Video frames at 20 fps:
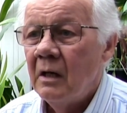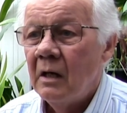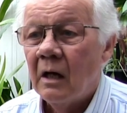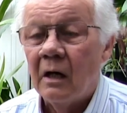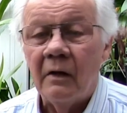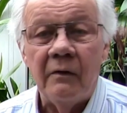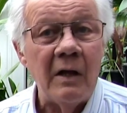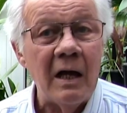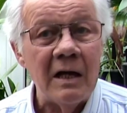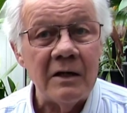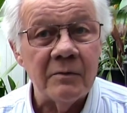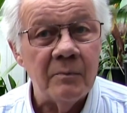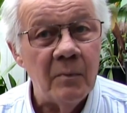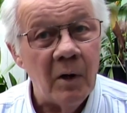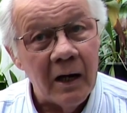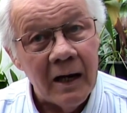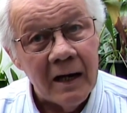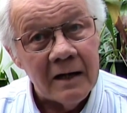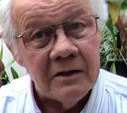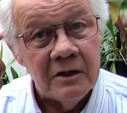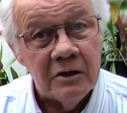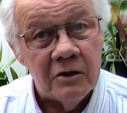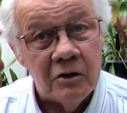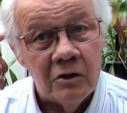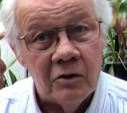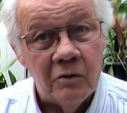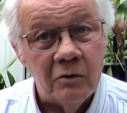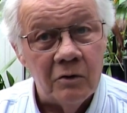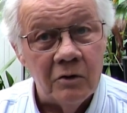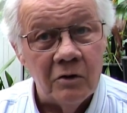and that's my
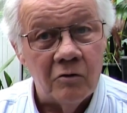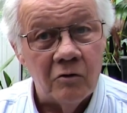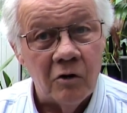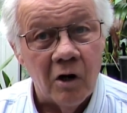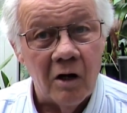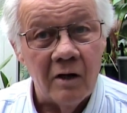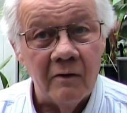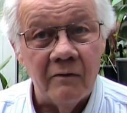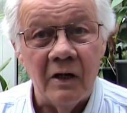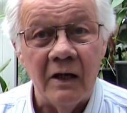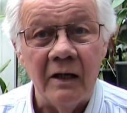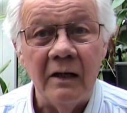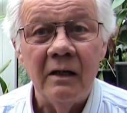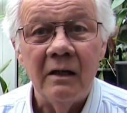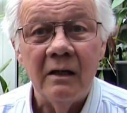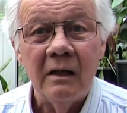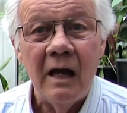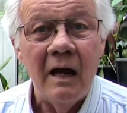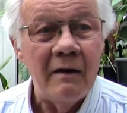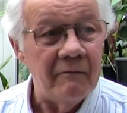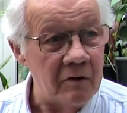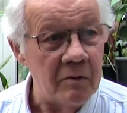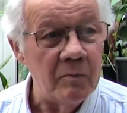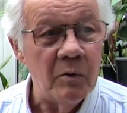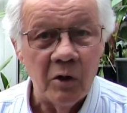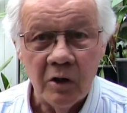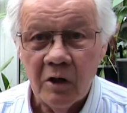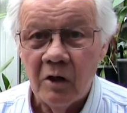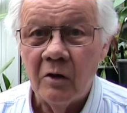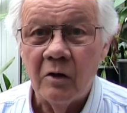attitude to driving.
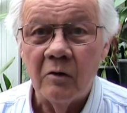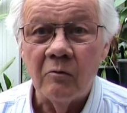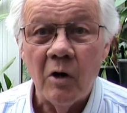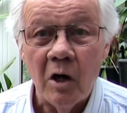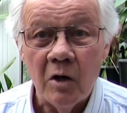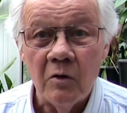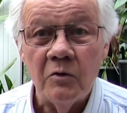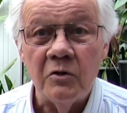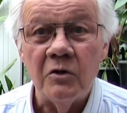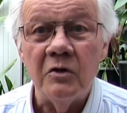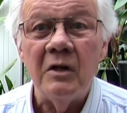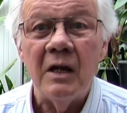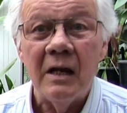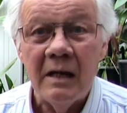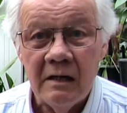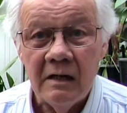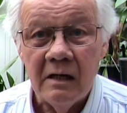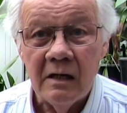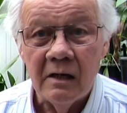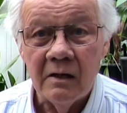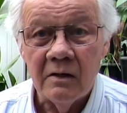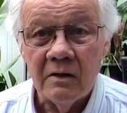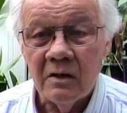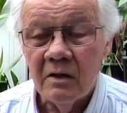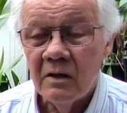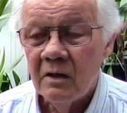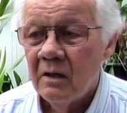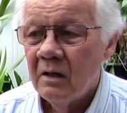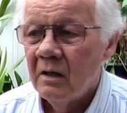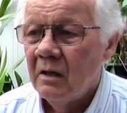Everybody on the road's an idiot.
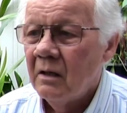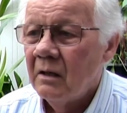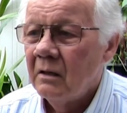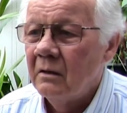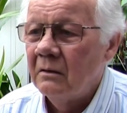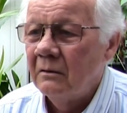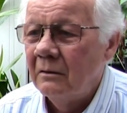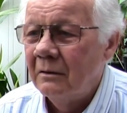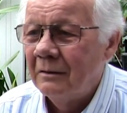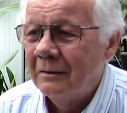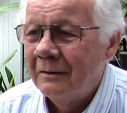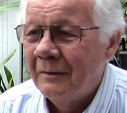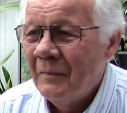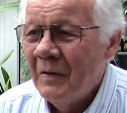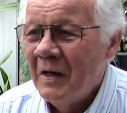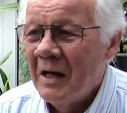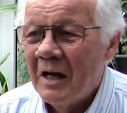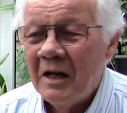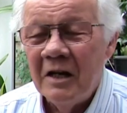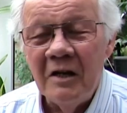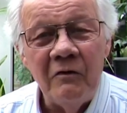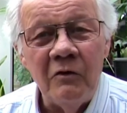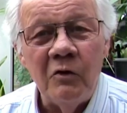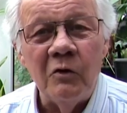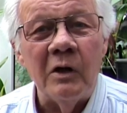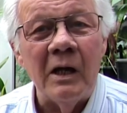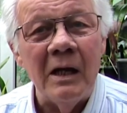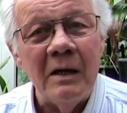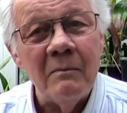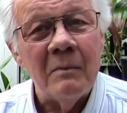And if
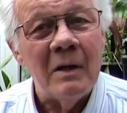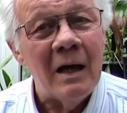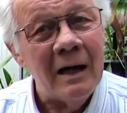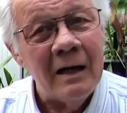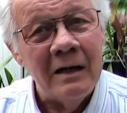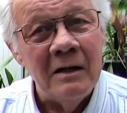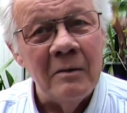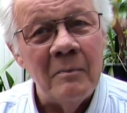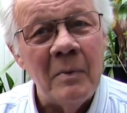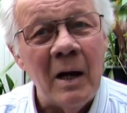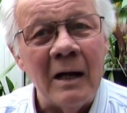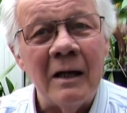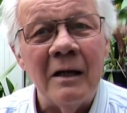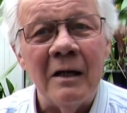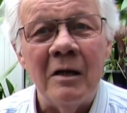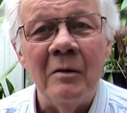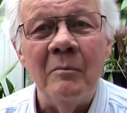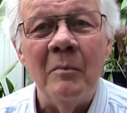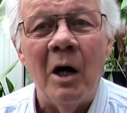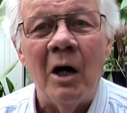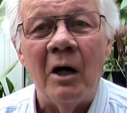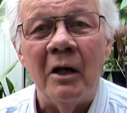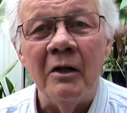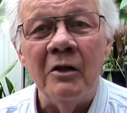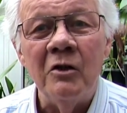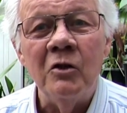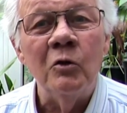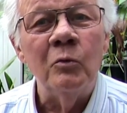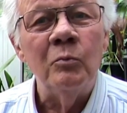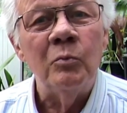you keep that in the back of your
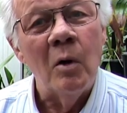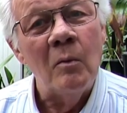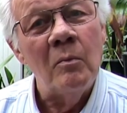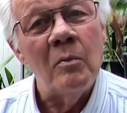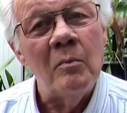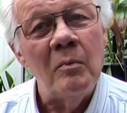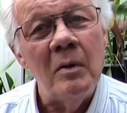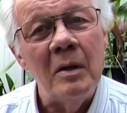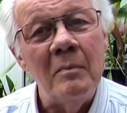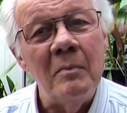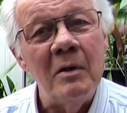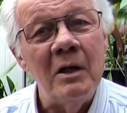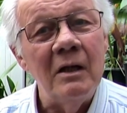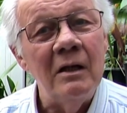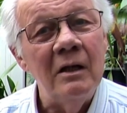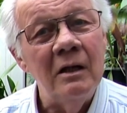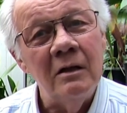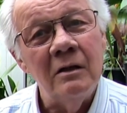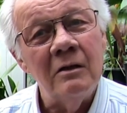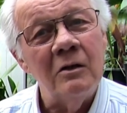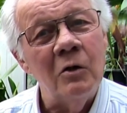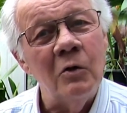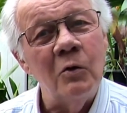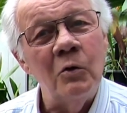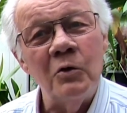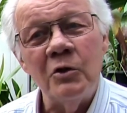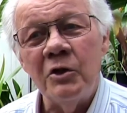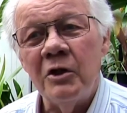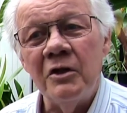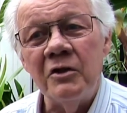mind, you'll probably be a little
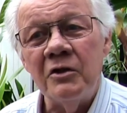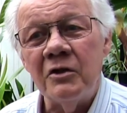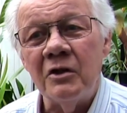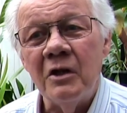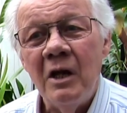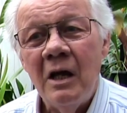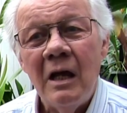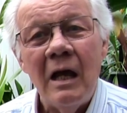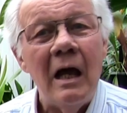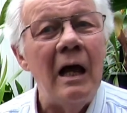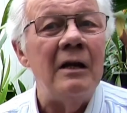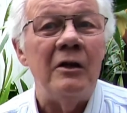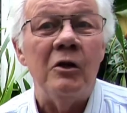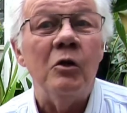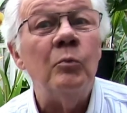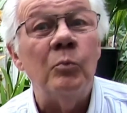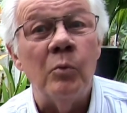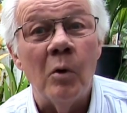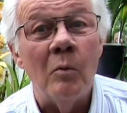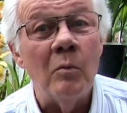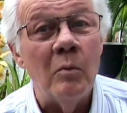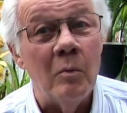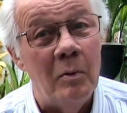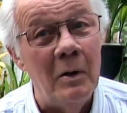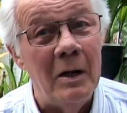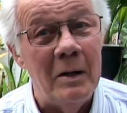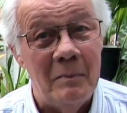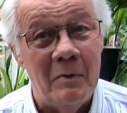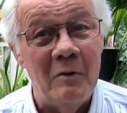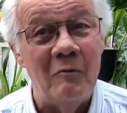cautious, and you'll
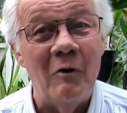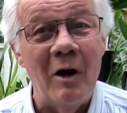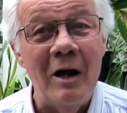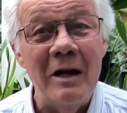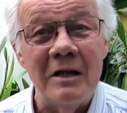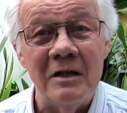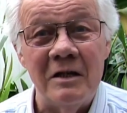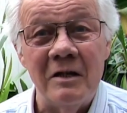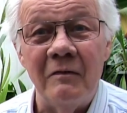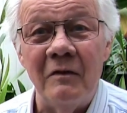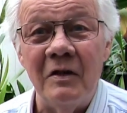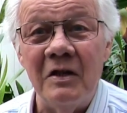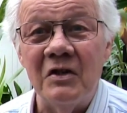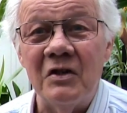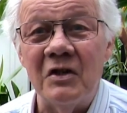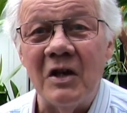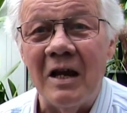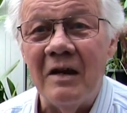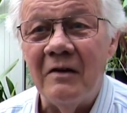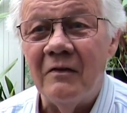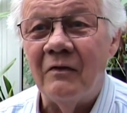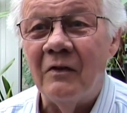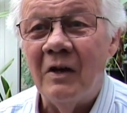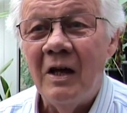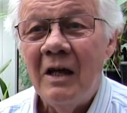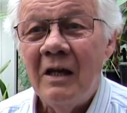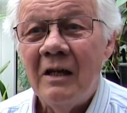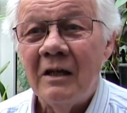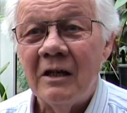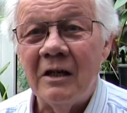probably be relatively safe,
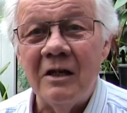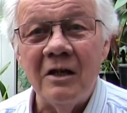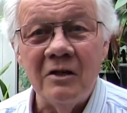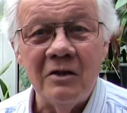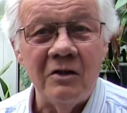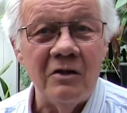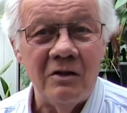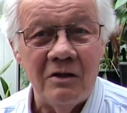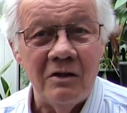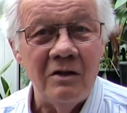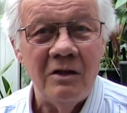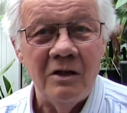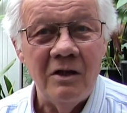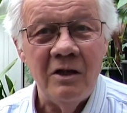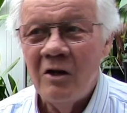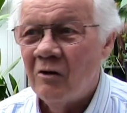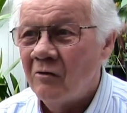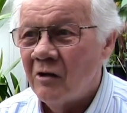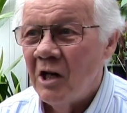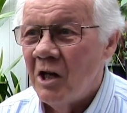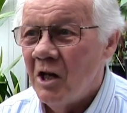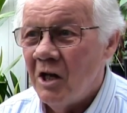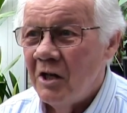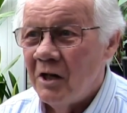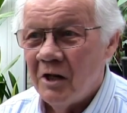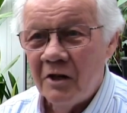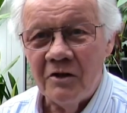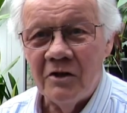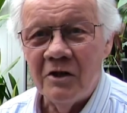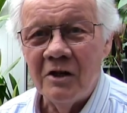because you're
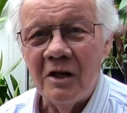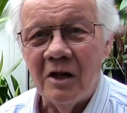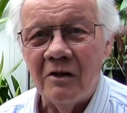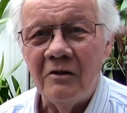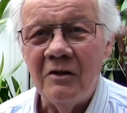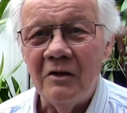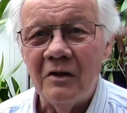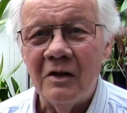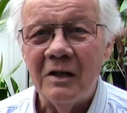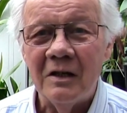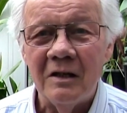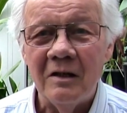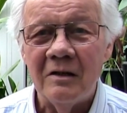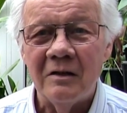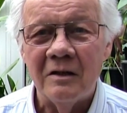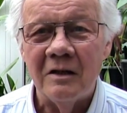alert. You know, you think